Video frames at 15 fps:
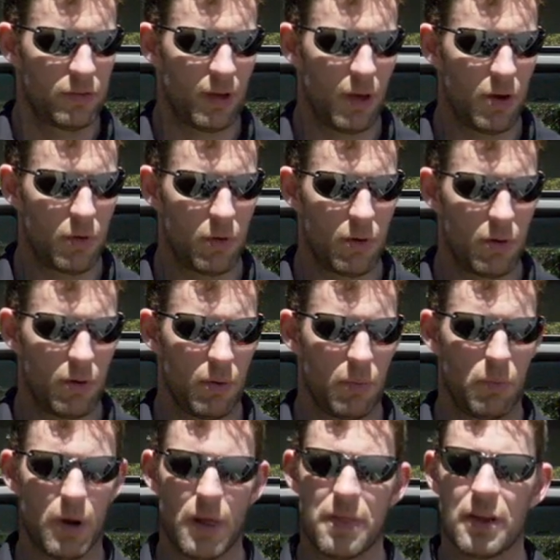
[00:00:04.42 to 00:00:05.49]
So
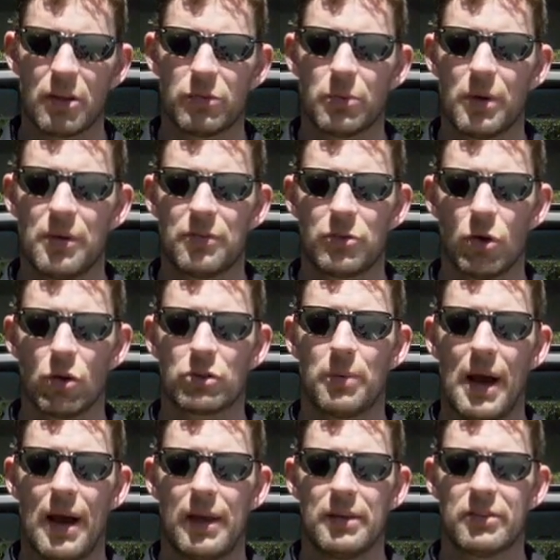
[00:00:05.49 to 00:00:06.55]
one of the things we've talked
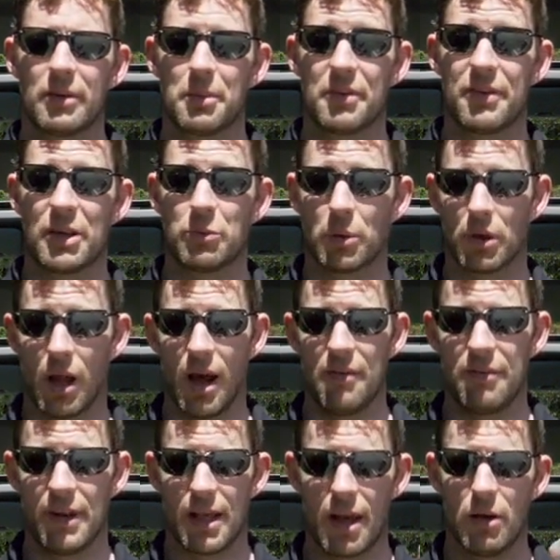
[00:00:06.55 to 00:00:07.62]
about in some of the Facebook
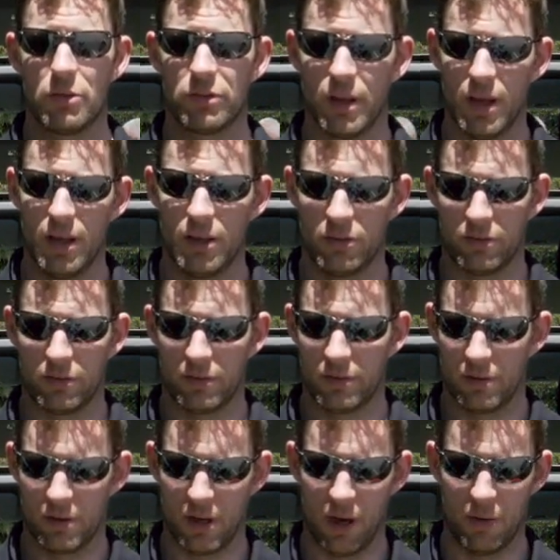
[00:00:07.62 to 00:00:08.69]
Live videos is,
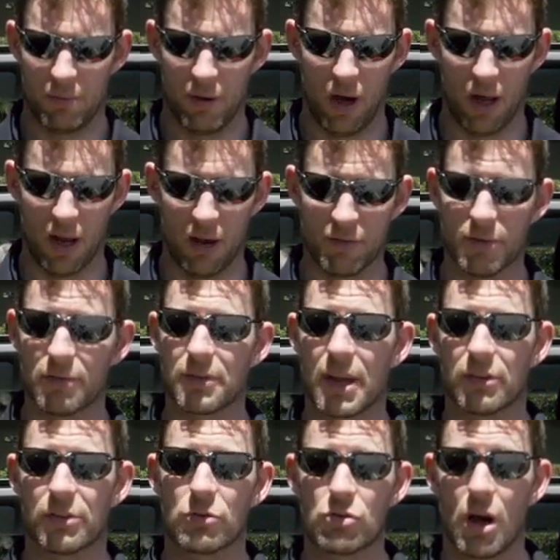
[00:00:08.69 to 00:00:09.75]
you know, our love of
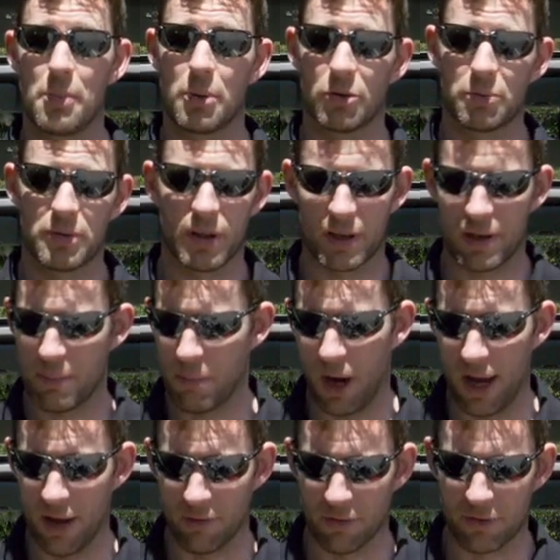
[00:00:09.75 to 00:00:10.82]
Gitzo tripods, particularly my
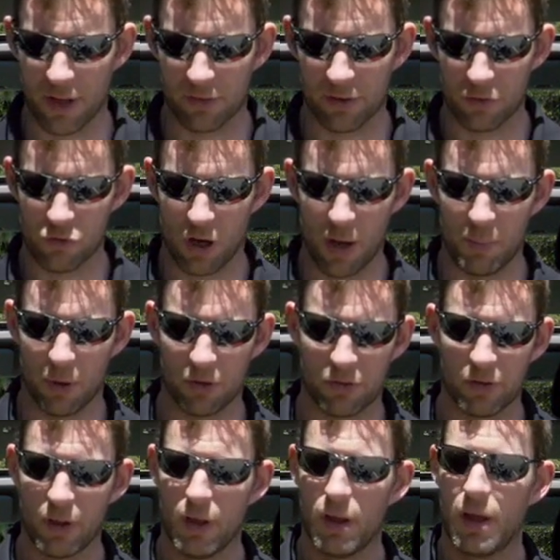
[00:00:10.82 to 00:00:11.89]
love of Gitzo tripods.